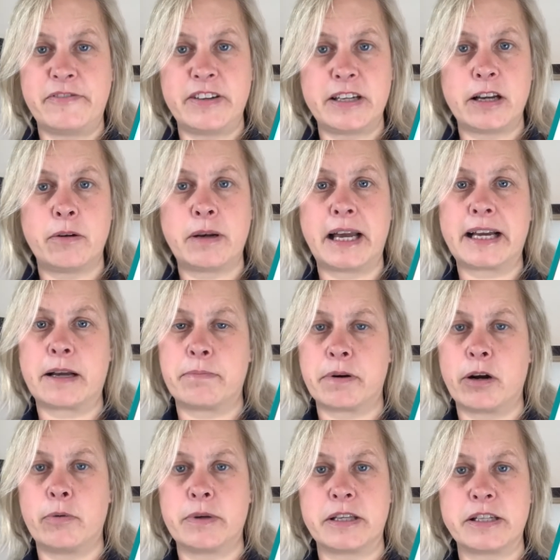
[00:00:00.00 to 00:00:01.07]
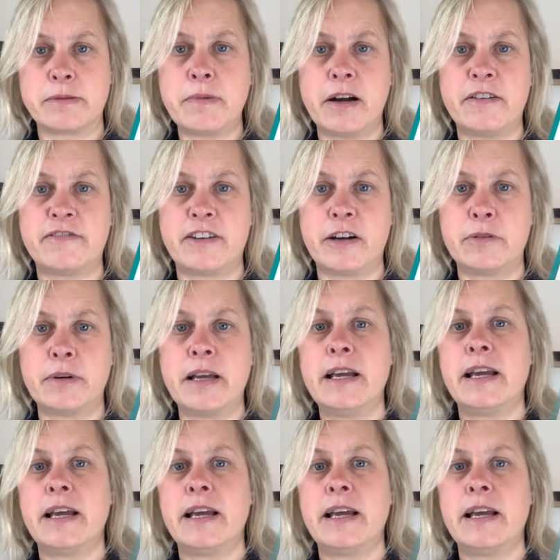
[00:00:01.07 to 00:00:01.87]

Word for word: video like a pro with your smartphone